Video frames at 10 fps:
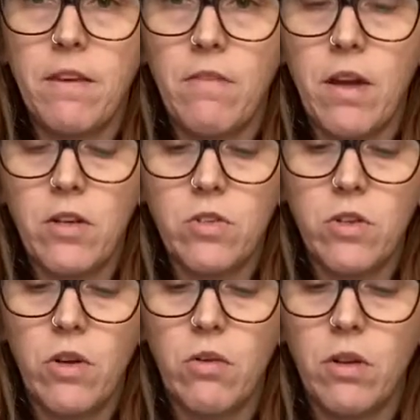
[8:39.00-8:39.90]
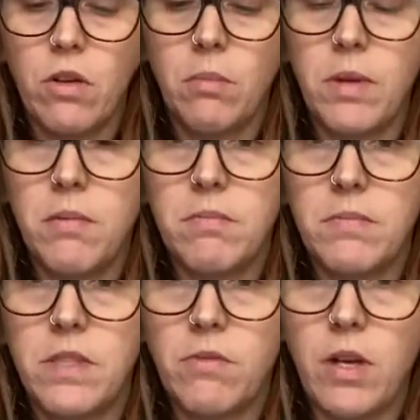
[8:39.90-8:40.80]
if I can show you a little bit
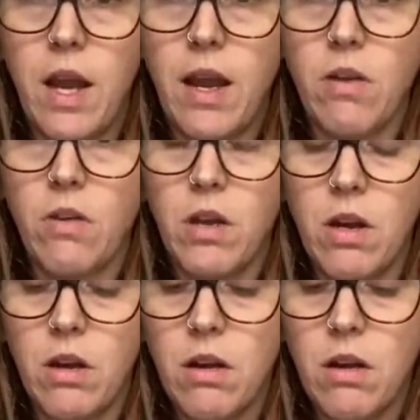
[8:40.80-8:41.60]
different angle here.